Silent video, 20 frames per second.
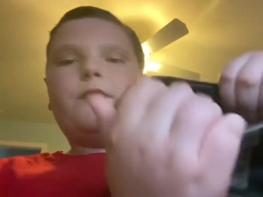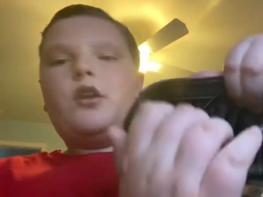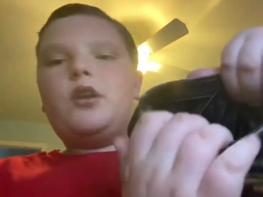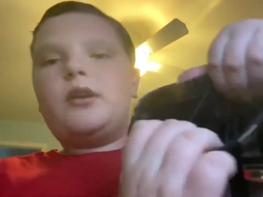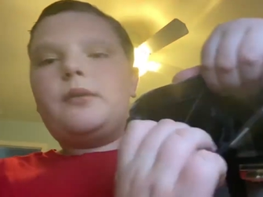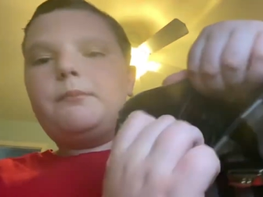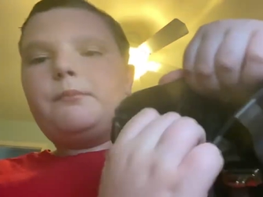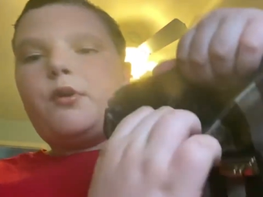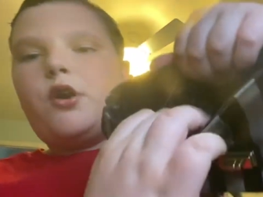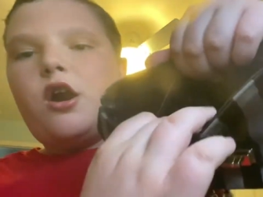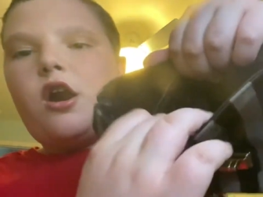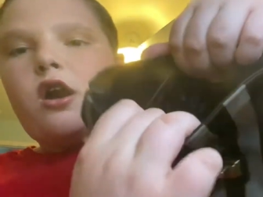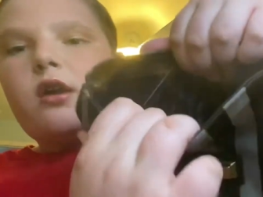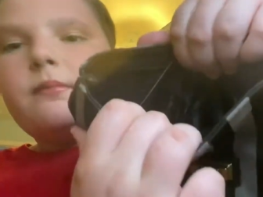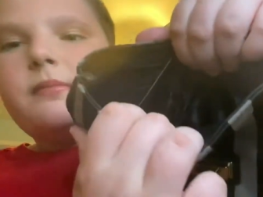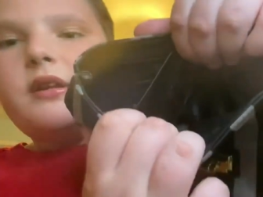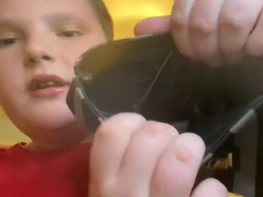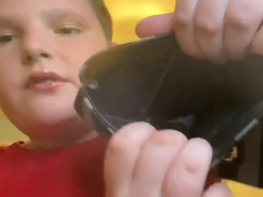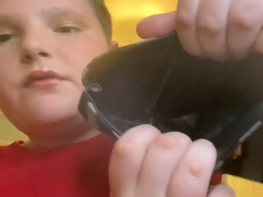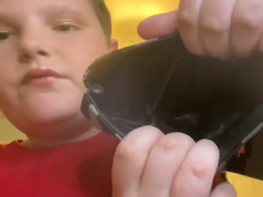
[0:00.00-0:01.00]

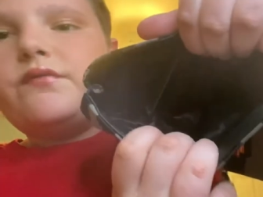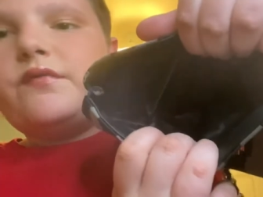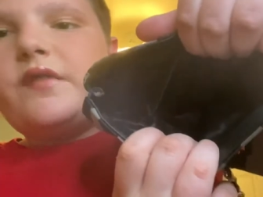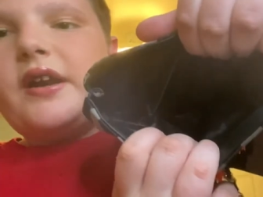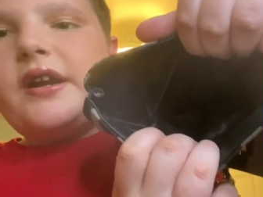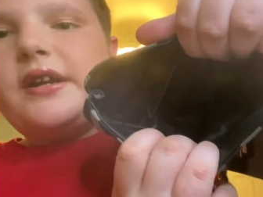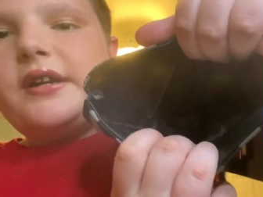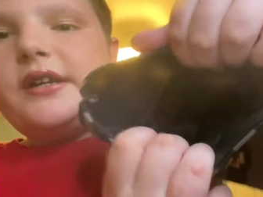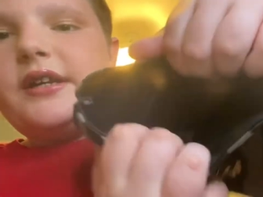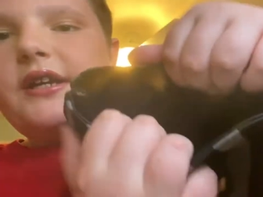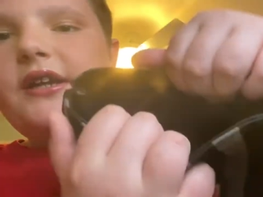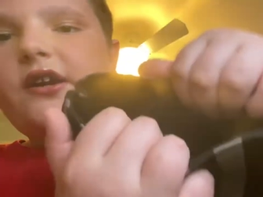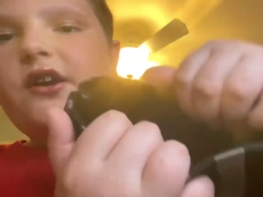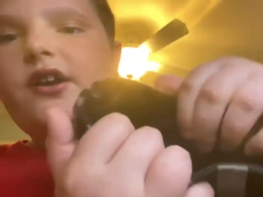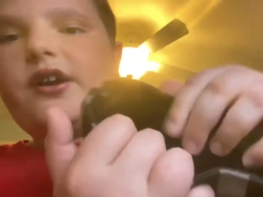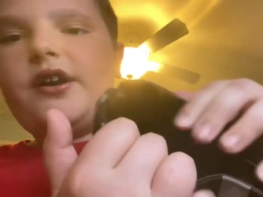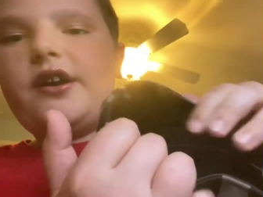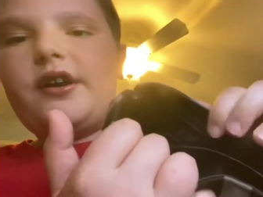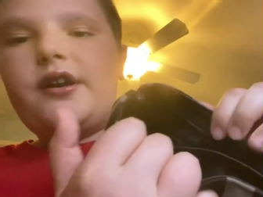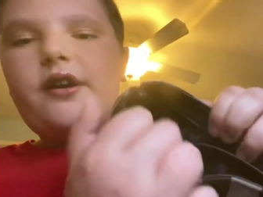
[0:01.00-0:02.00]
compartment right
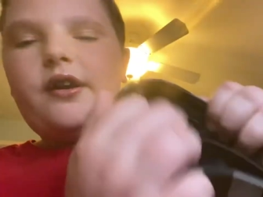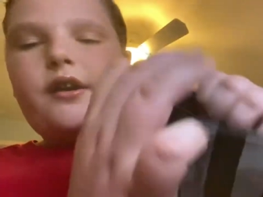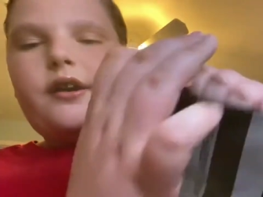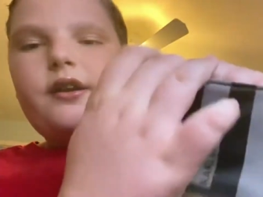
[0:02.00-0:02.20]
here,